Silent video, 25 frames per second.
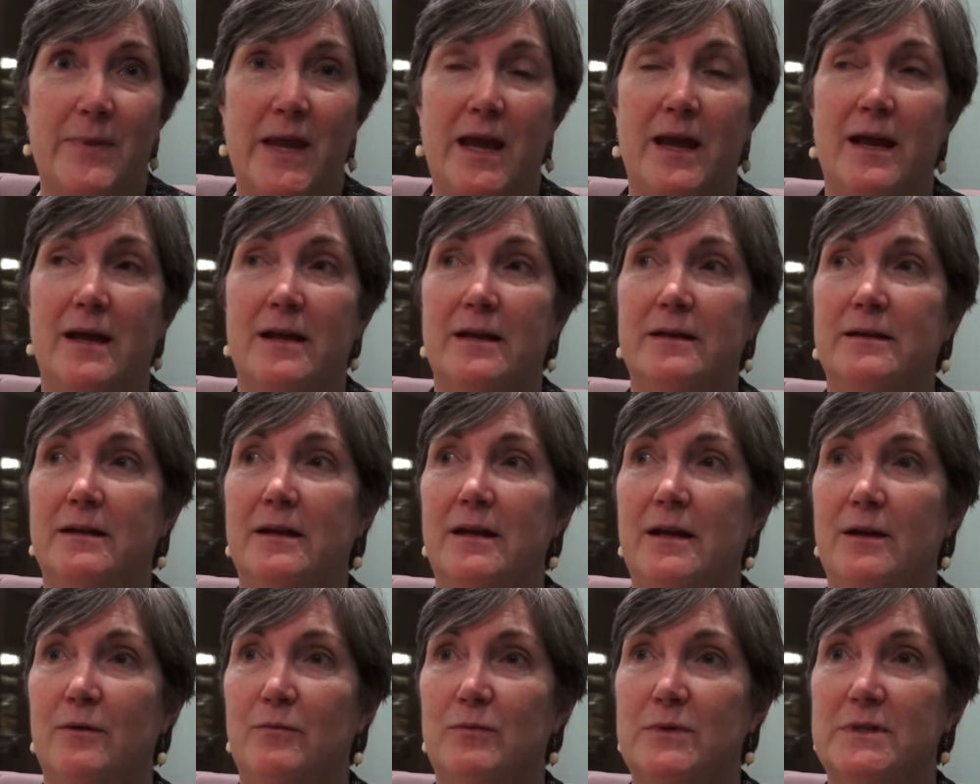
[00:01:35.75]
And
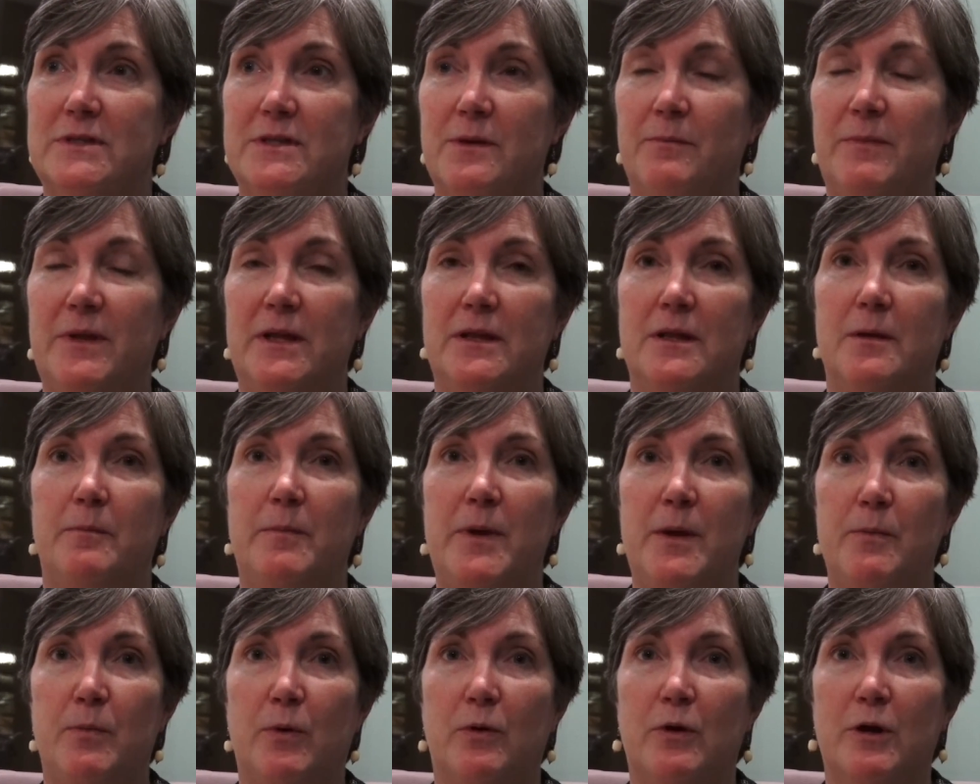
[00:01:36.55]
it was something
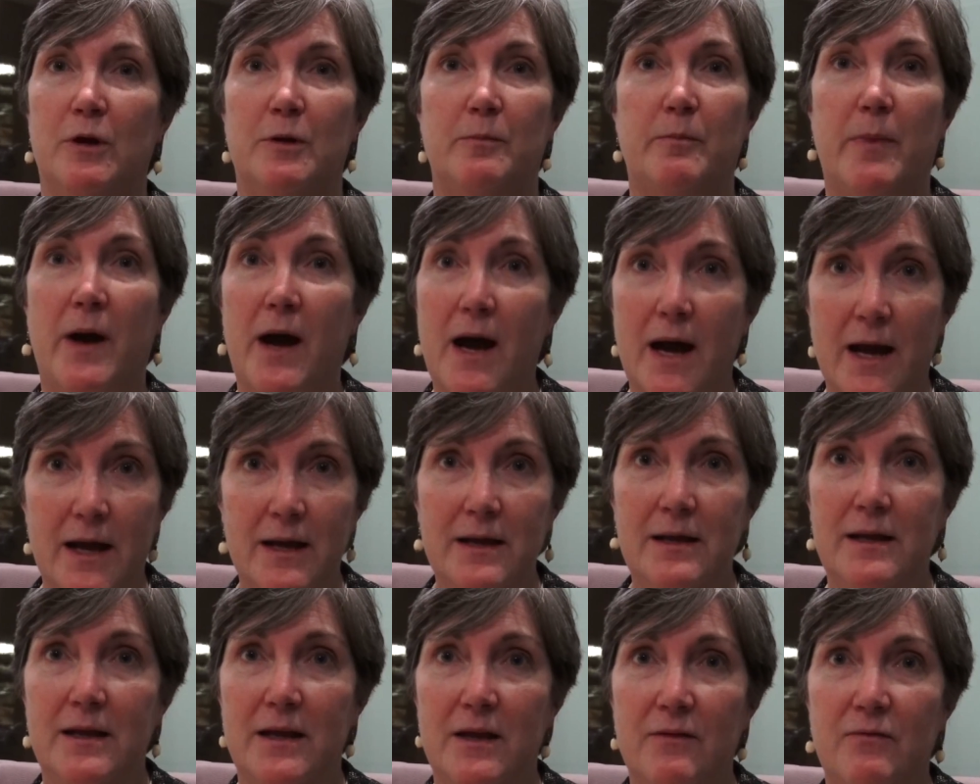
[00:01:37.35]
that people could
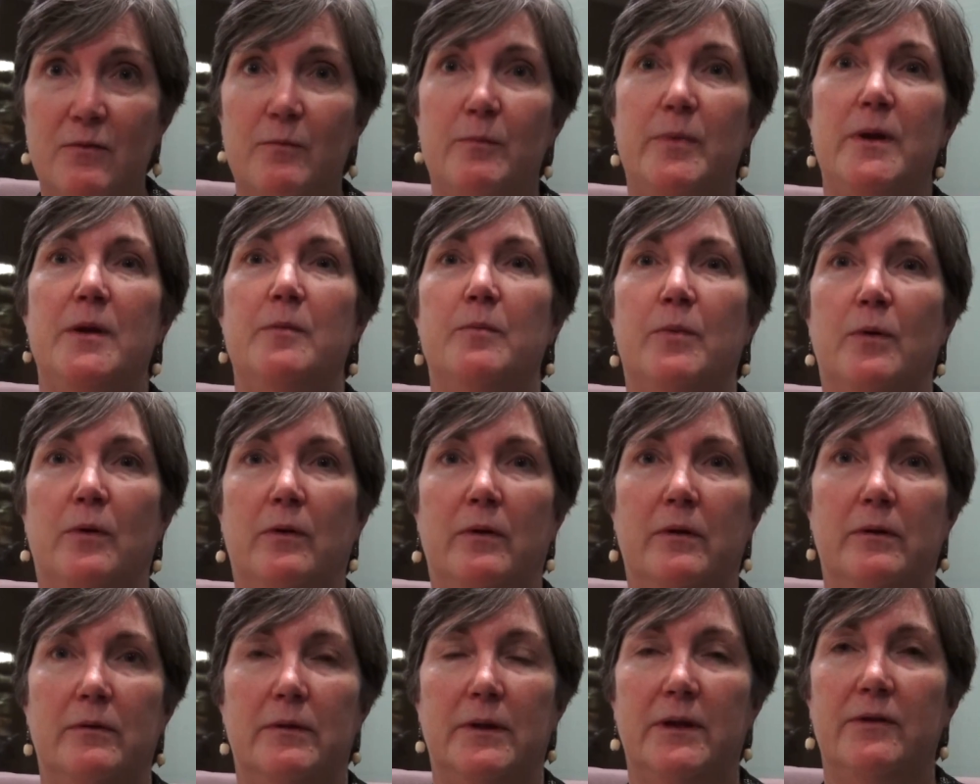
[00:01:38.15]
buy. Even
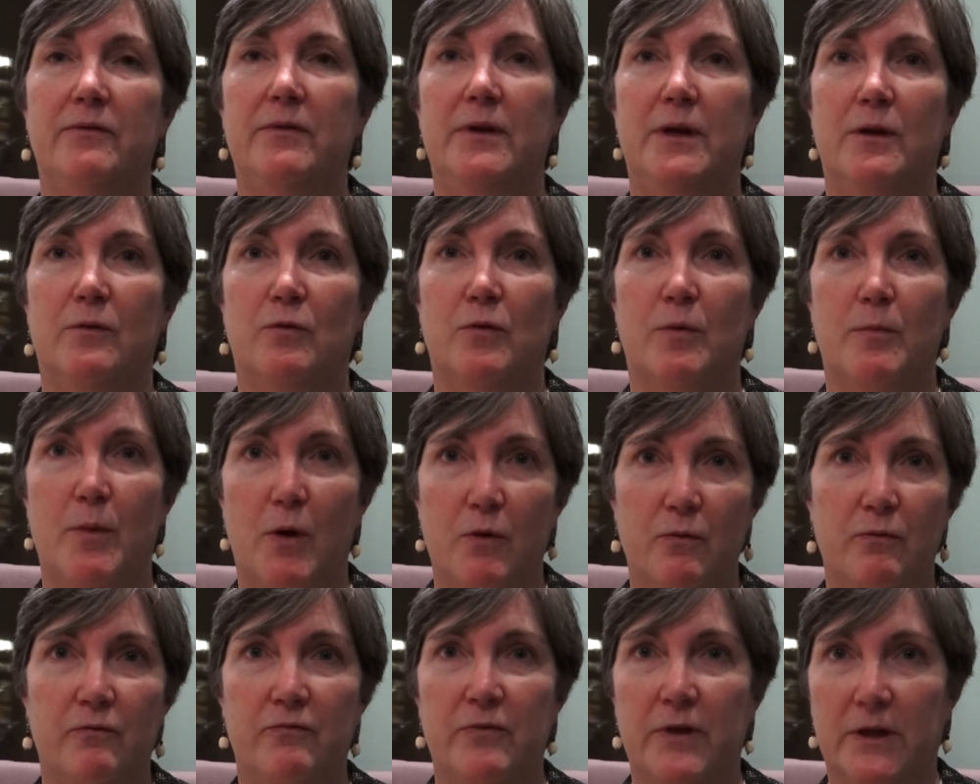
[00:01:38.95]
people living in
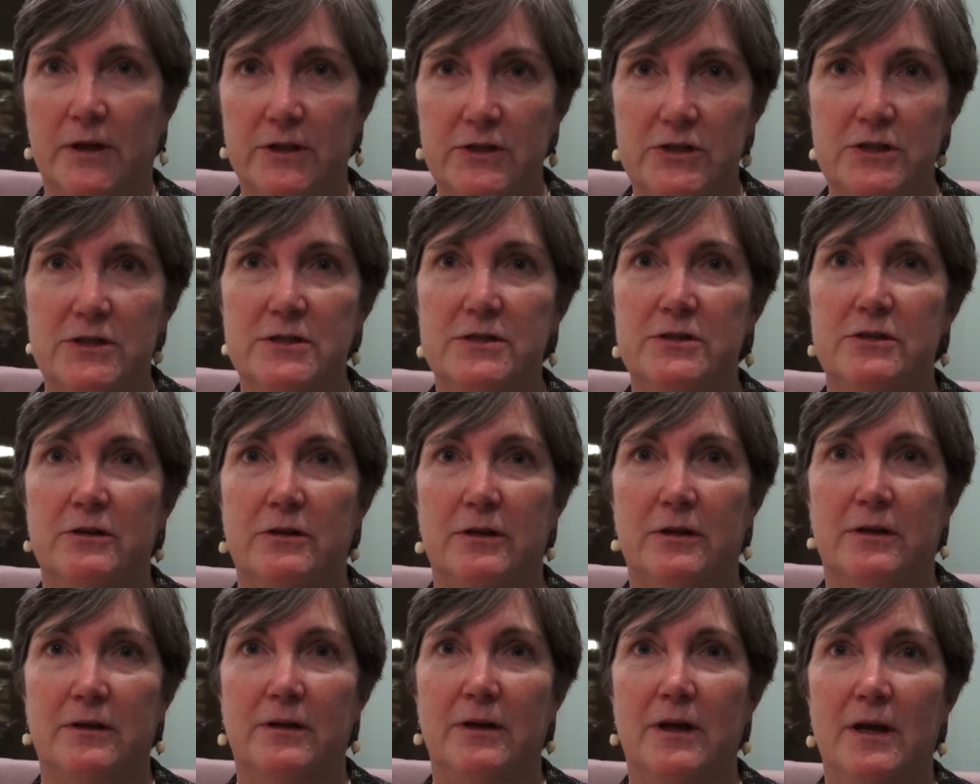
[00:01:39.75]
remote villages
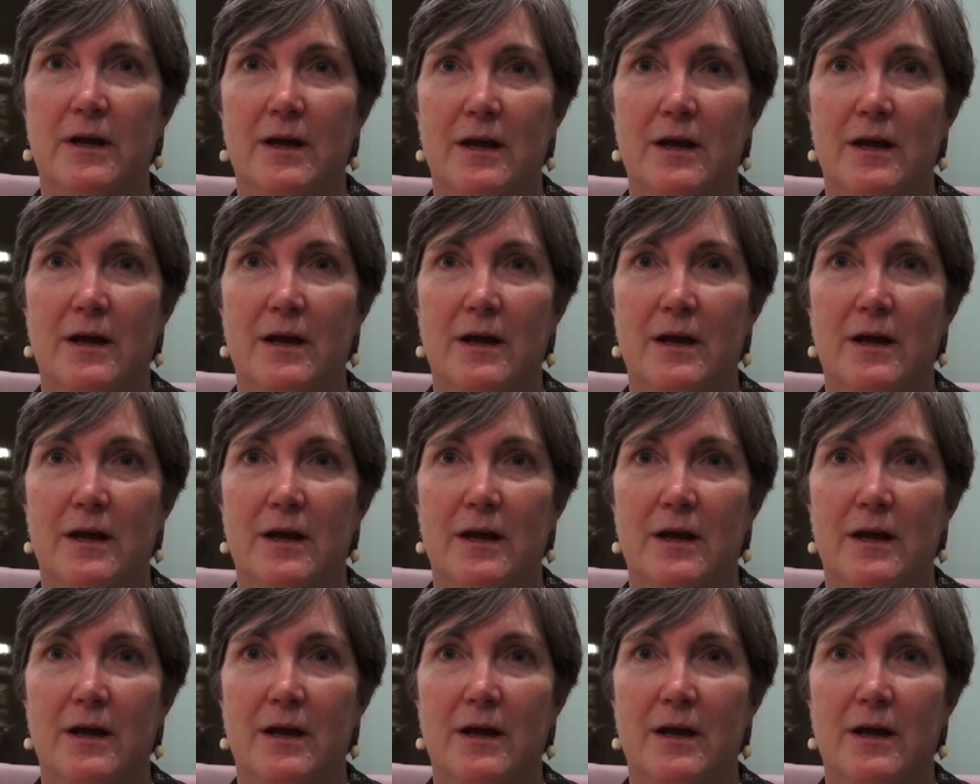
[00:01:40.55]
could